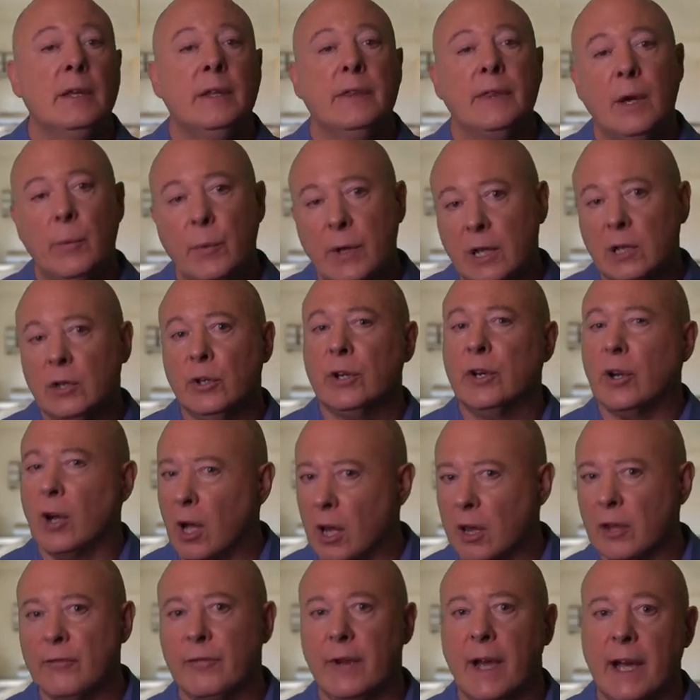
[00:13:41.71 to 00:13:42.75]
Then we can look at
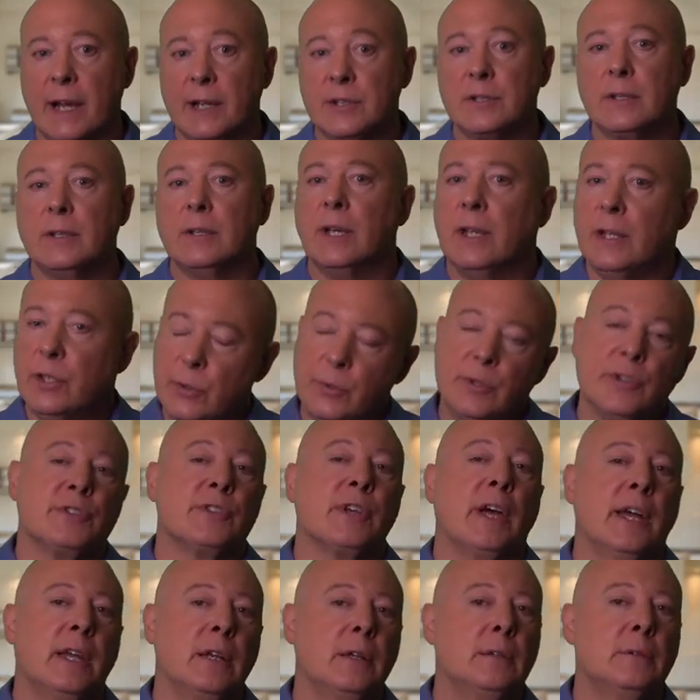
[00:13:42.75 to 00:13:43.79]
all the facts and you
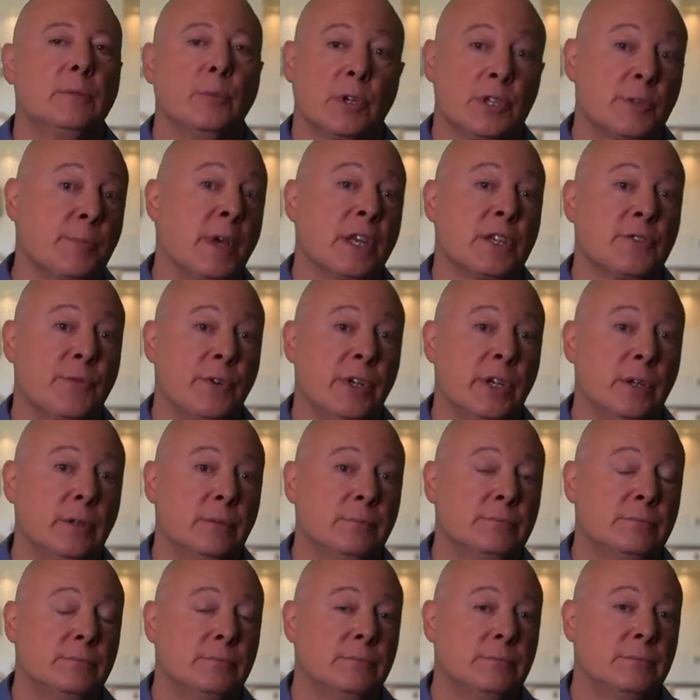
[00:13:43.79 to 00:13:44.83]
decide what's best for you.
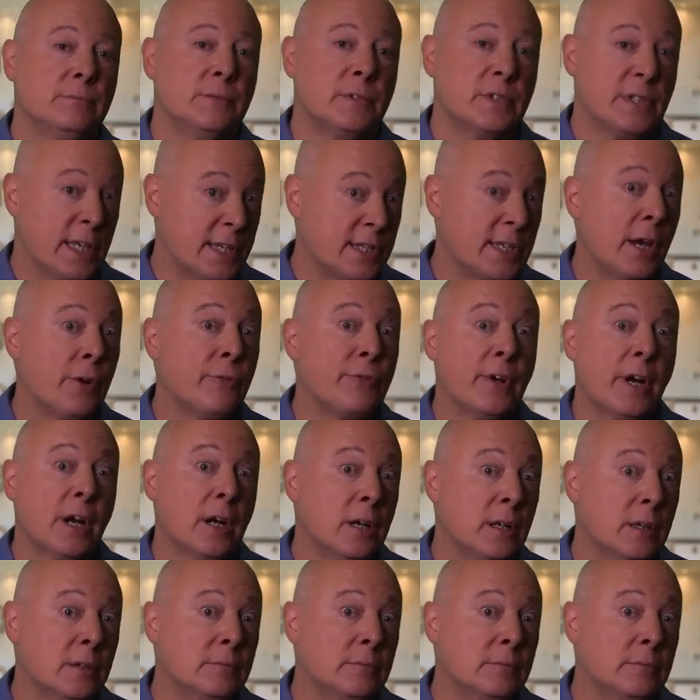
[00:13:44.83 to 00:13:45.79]
Does that sound fair?